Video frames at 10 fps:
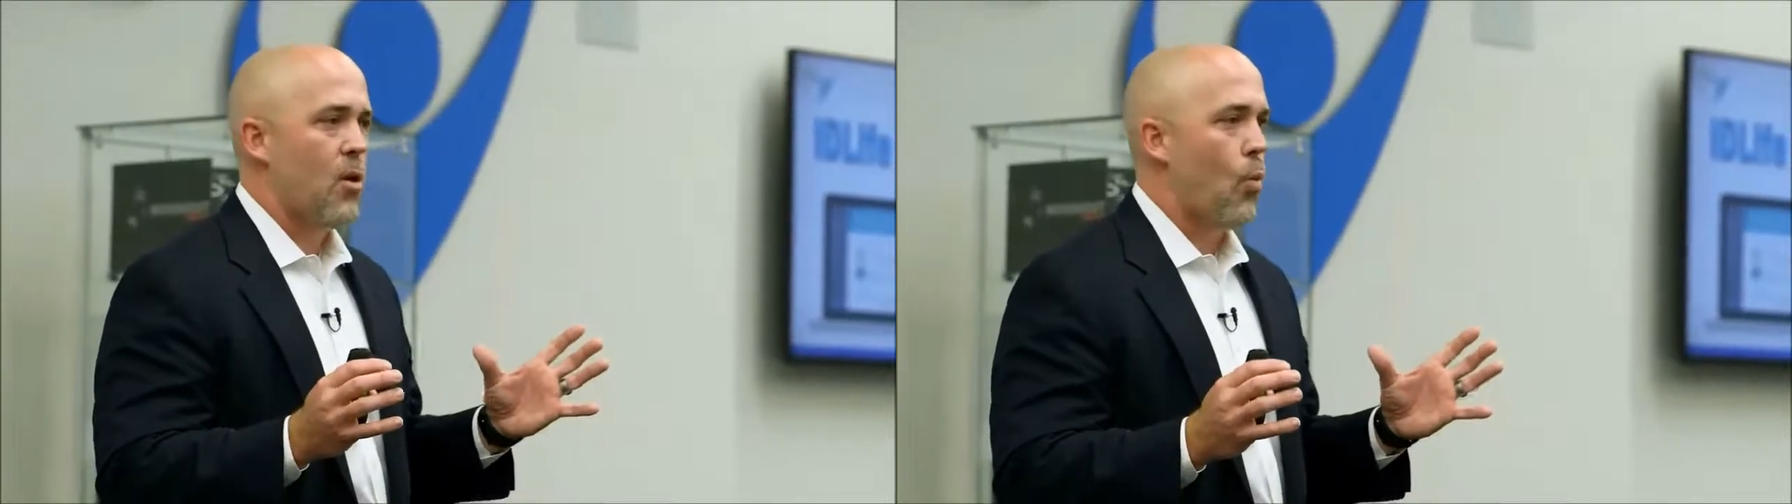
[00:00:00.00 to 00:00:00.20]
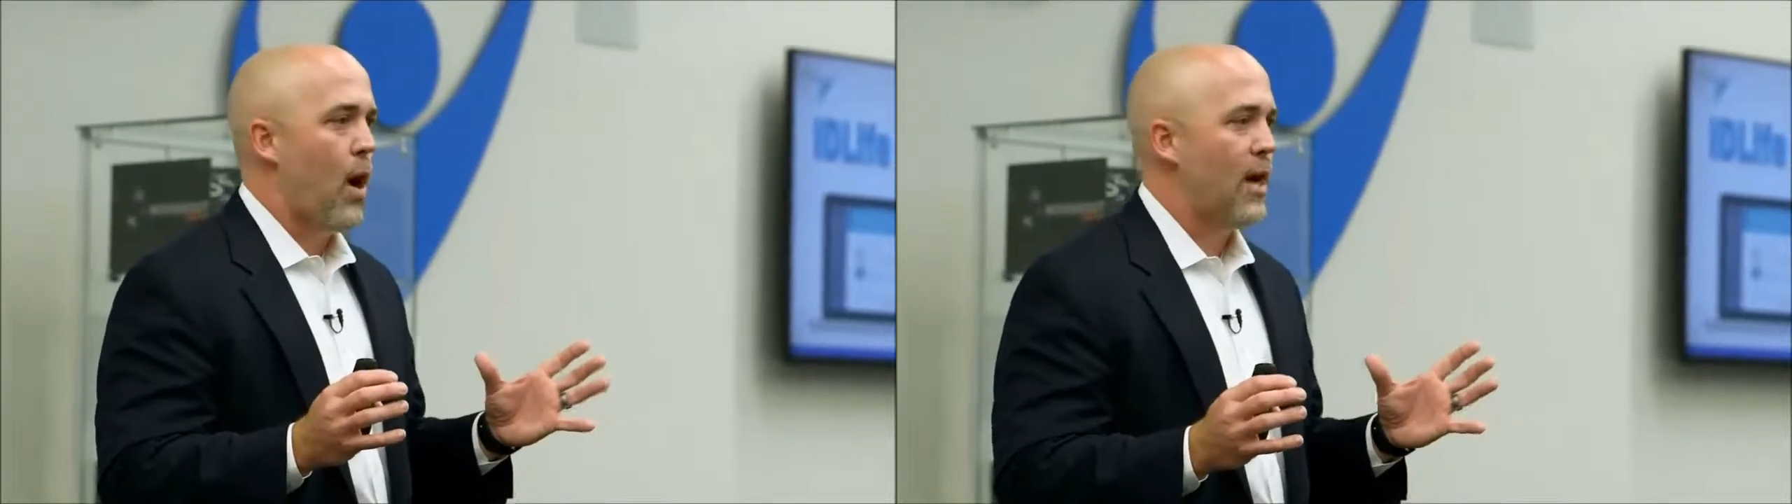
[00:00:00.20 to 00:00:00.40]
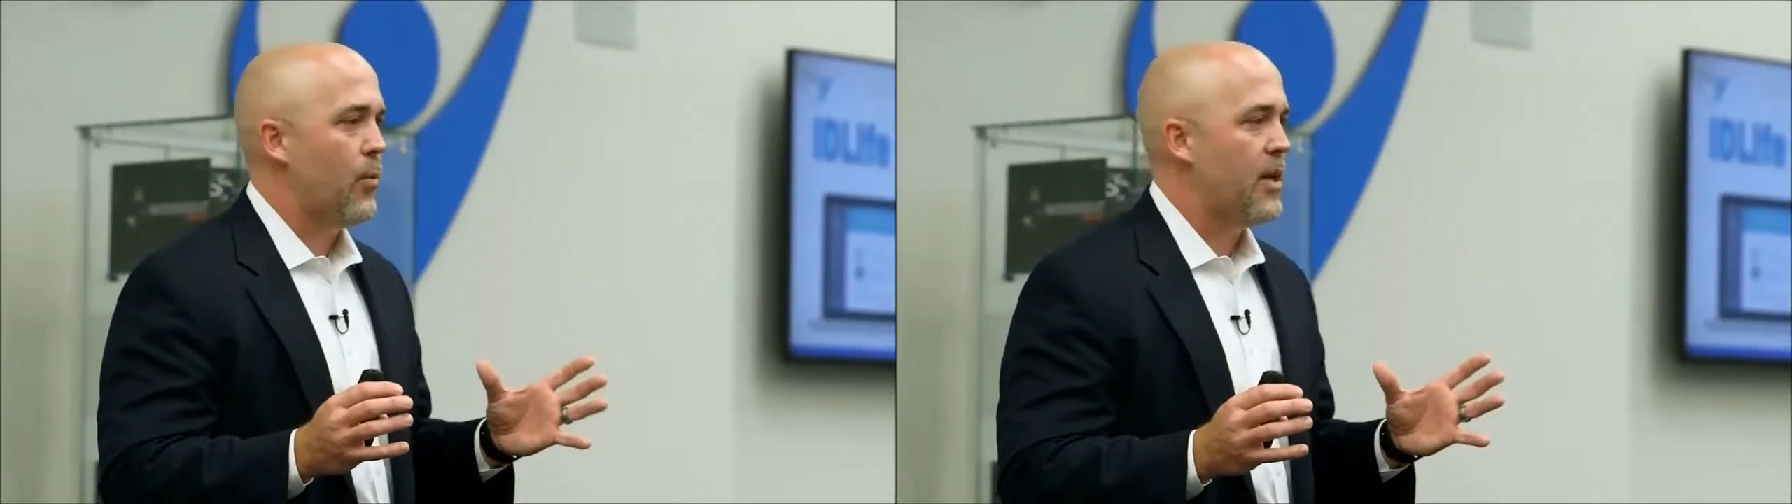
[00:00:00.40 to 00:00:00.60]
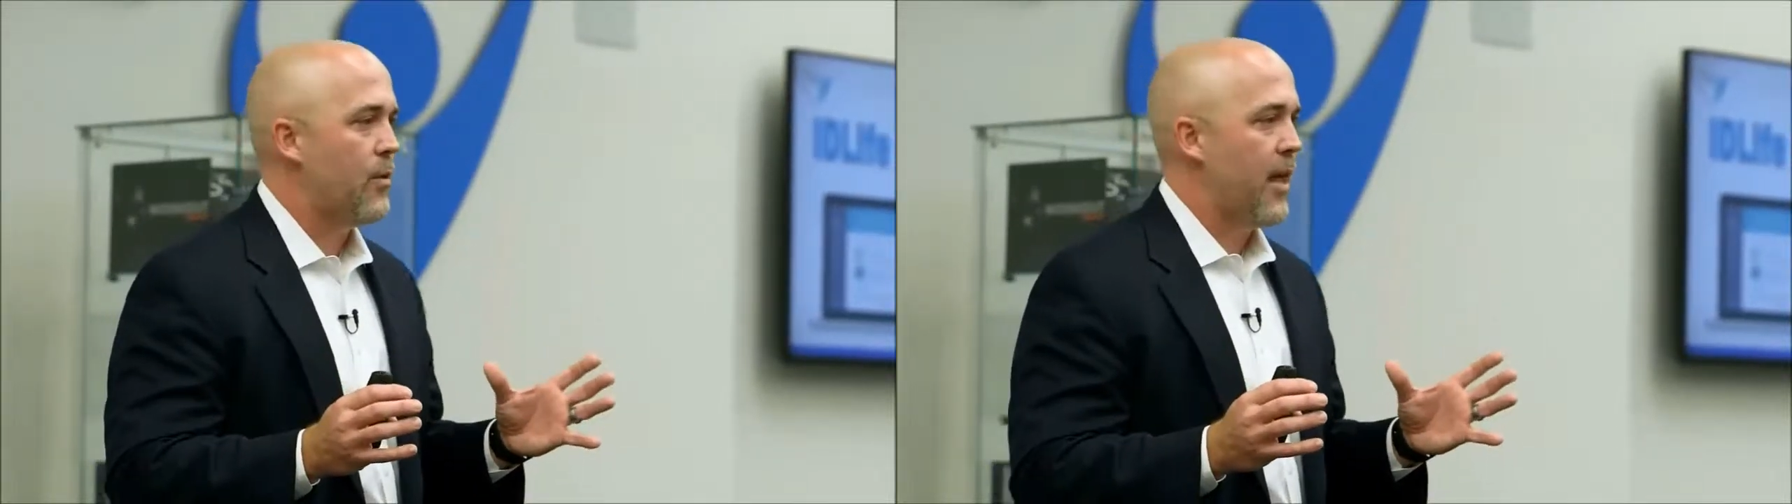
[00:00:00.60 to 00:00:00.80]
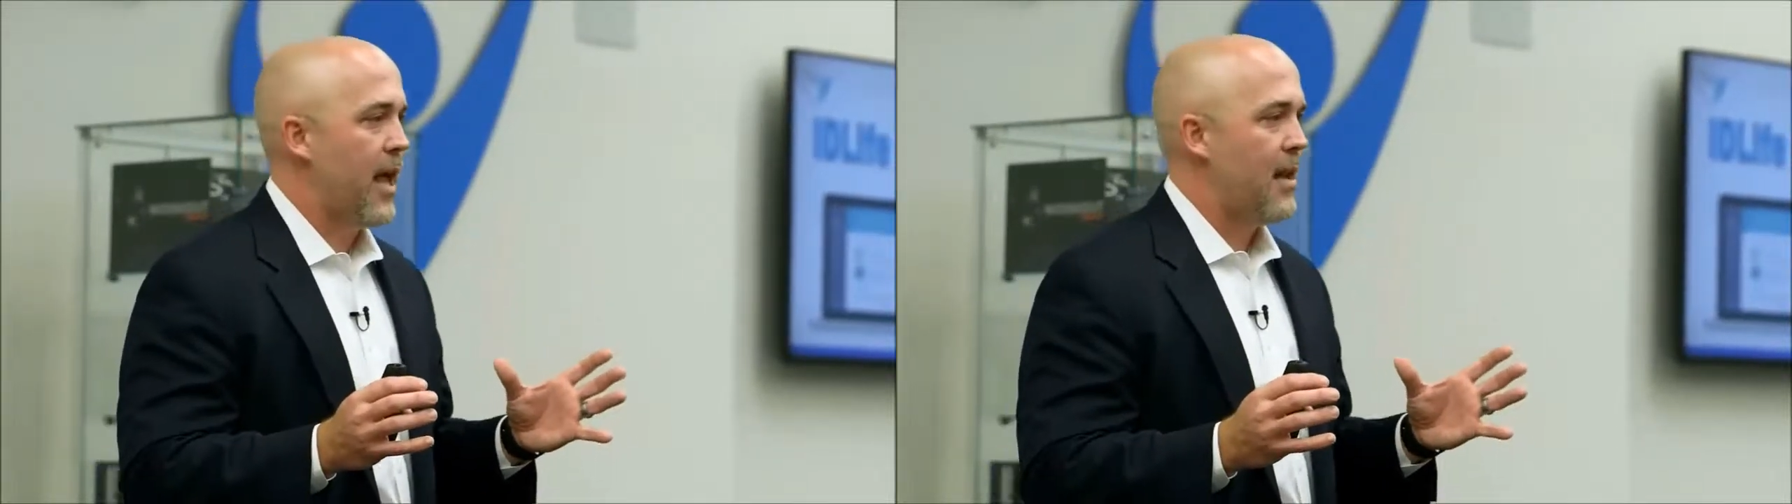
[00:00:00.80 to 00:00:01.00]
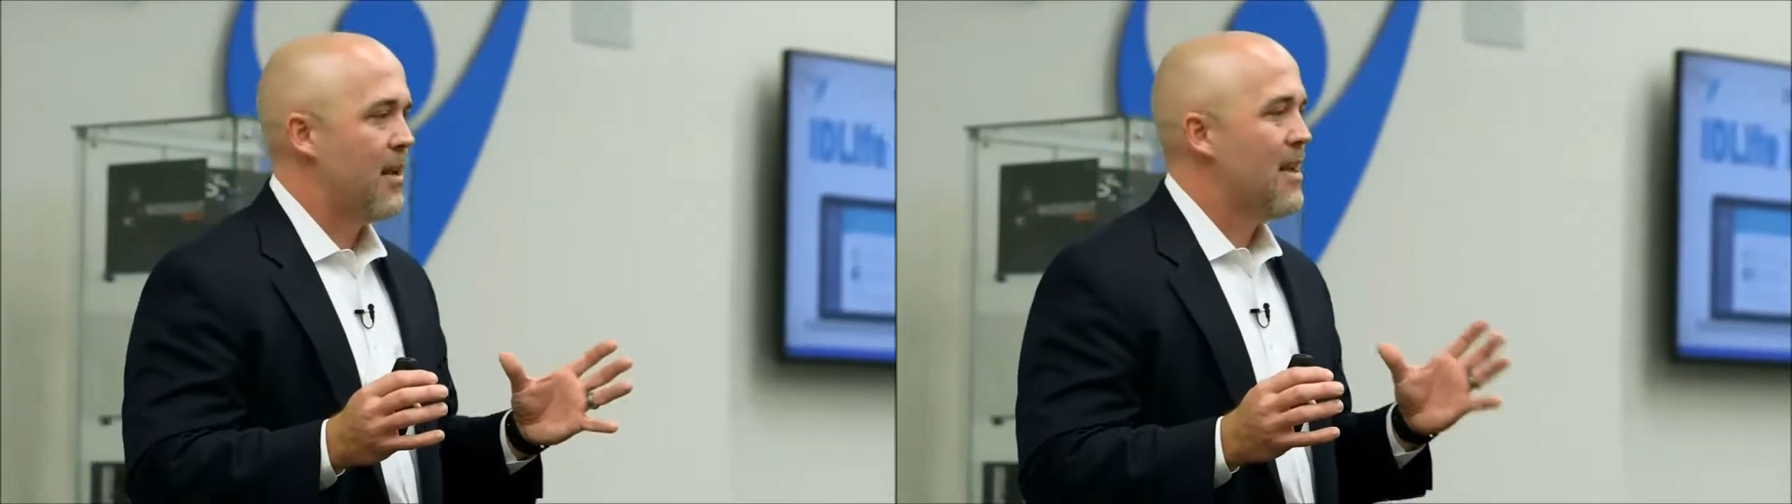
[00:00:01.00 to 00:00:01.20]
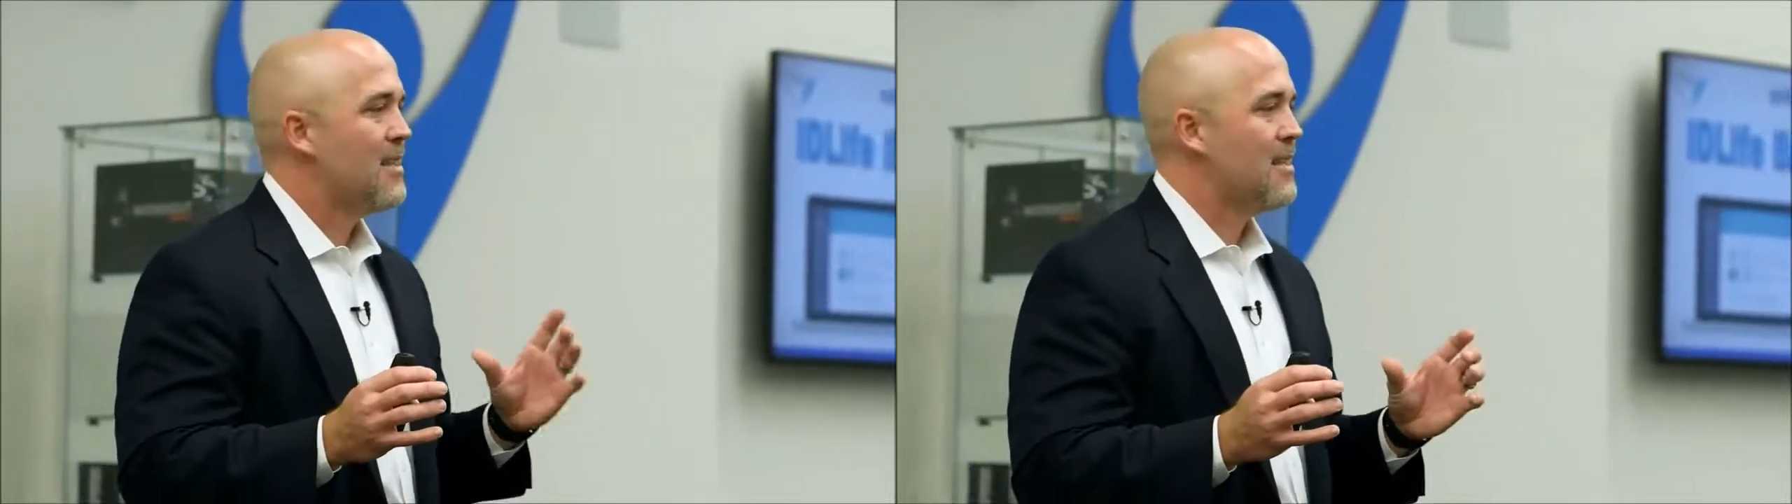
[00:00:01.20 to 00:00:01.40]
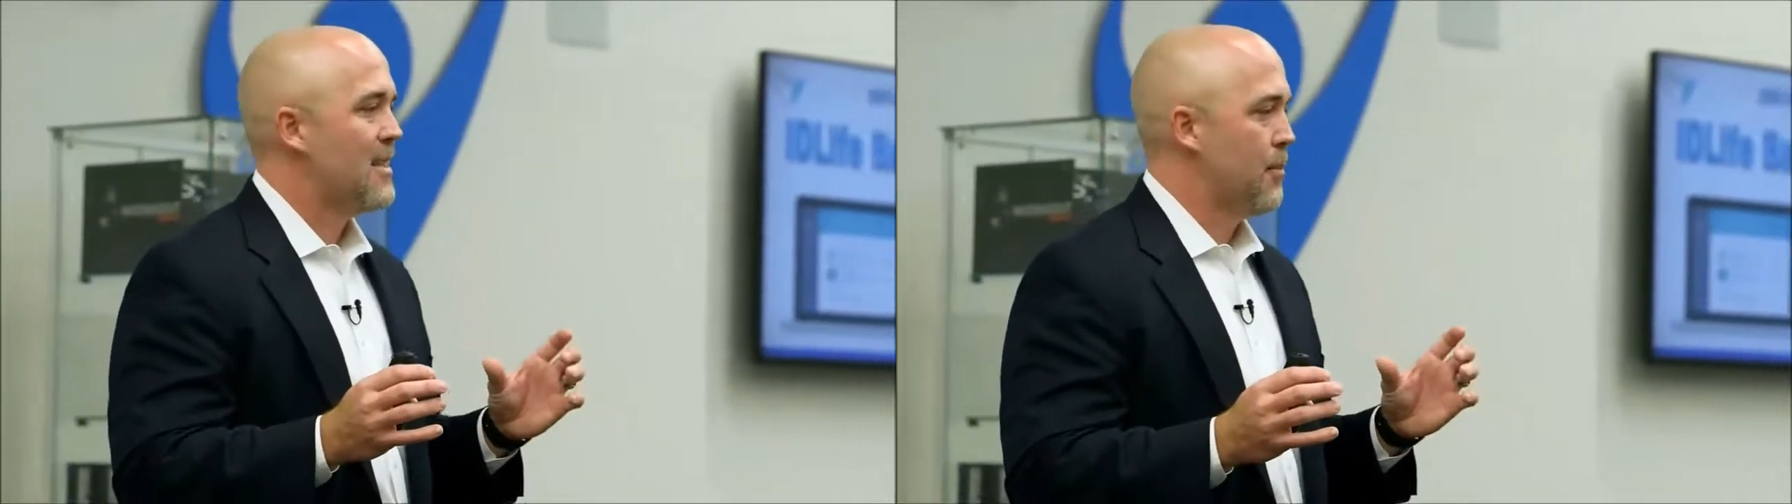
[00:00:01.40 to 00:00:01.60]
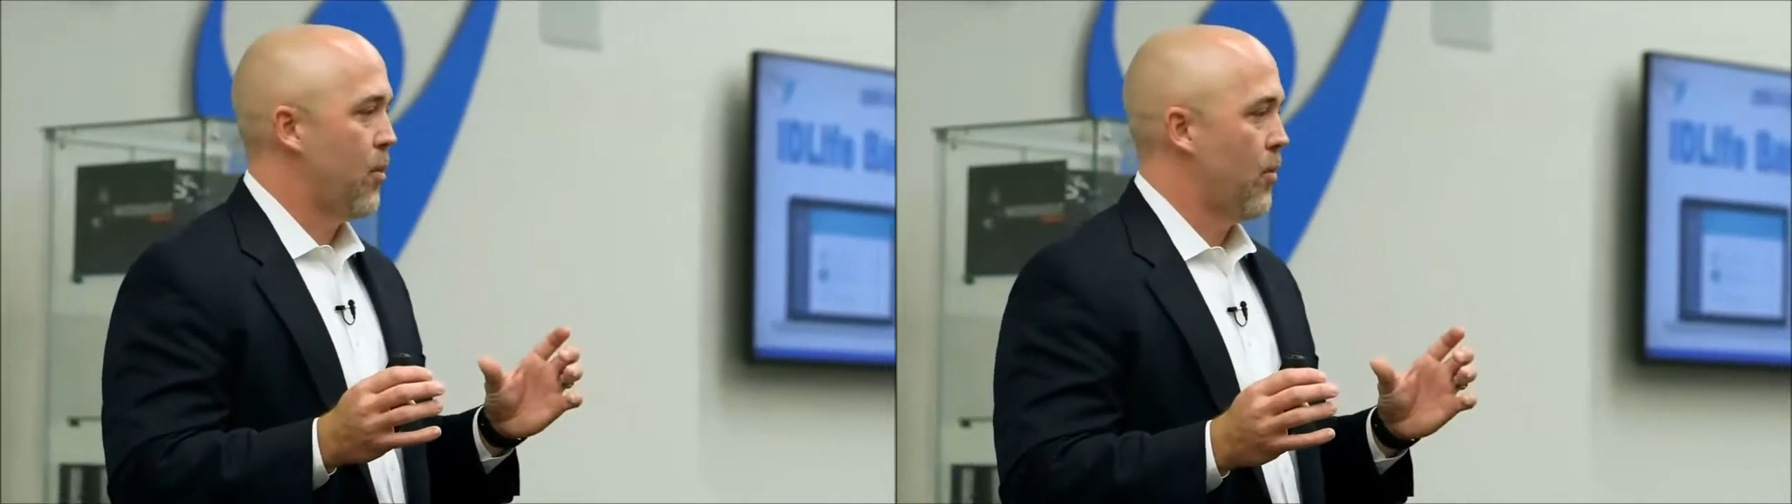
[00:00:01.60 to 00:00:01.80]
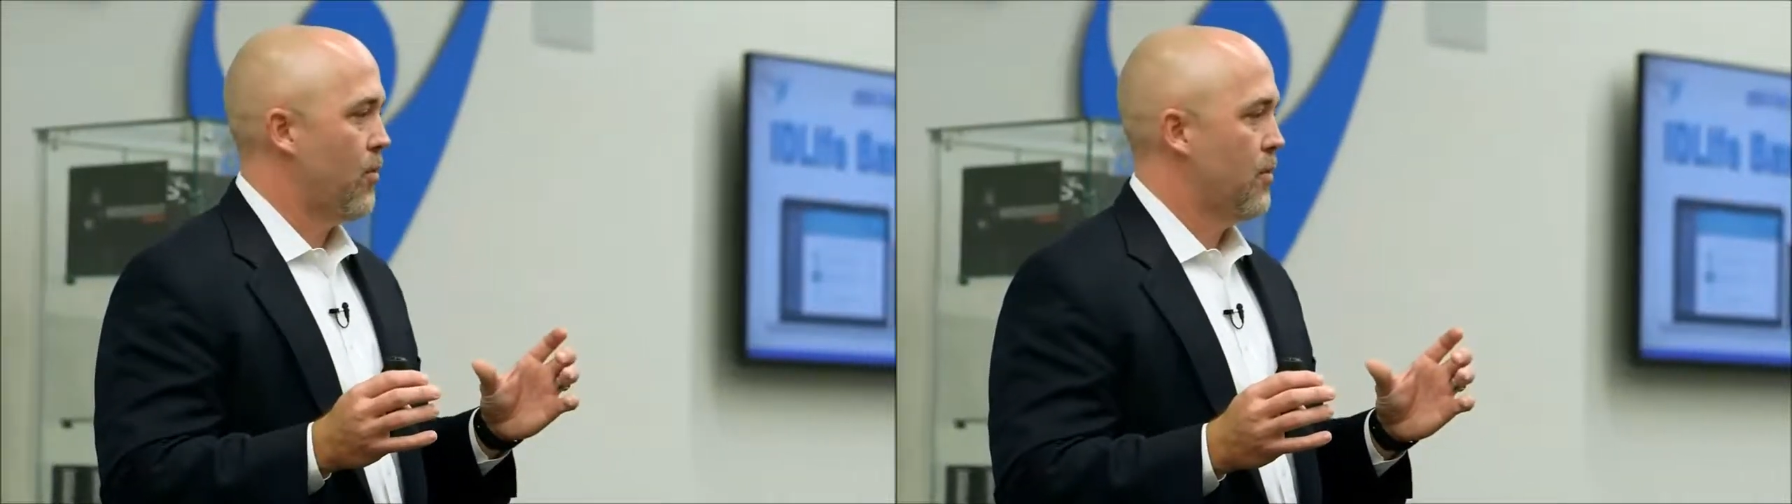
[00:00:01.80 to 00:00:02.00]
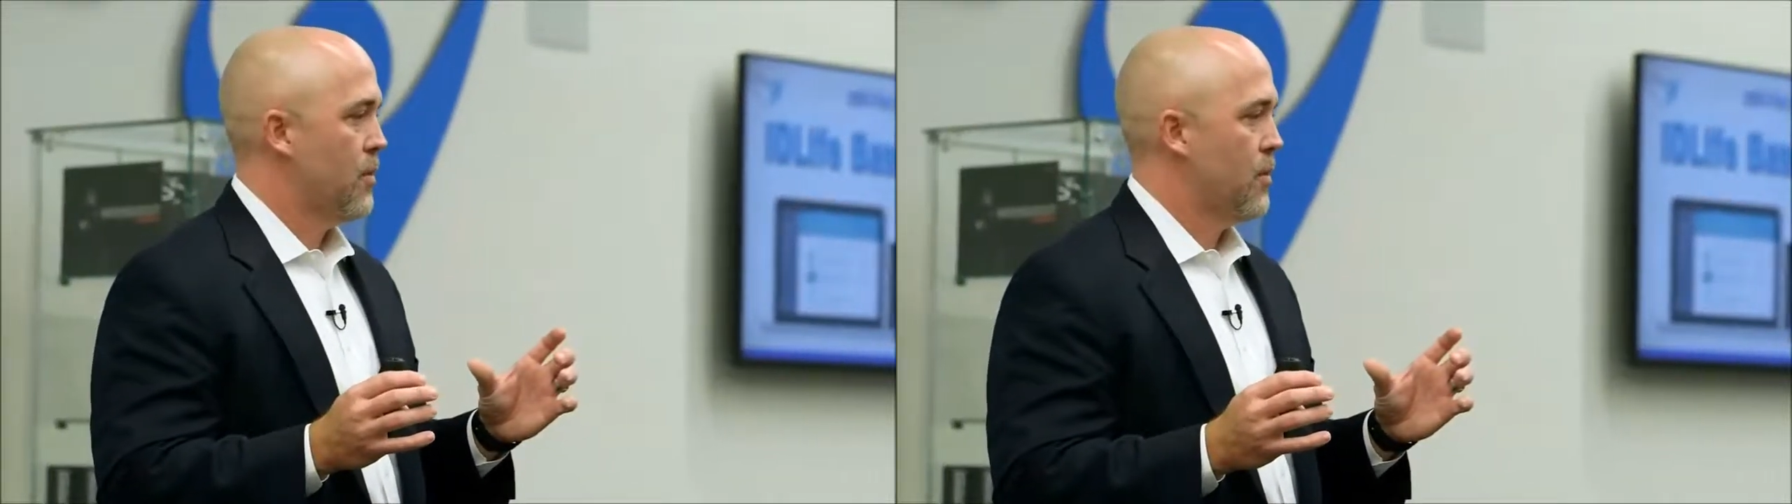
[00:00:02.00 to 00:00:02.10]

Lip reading: Why do we do that? Simple.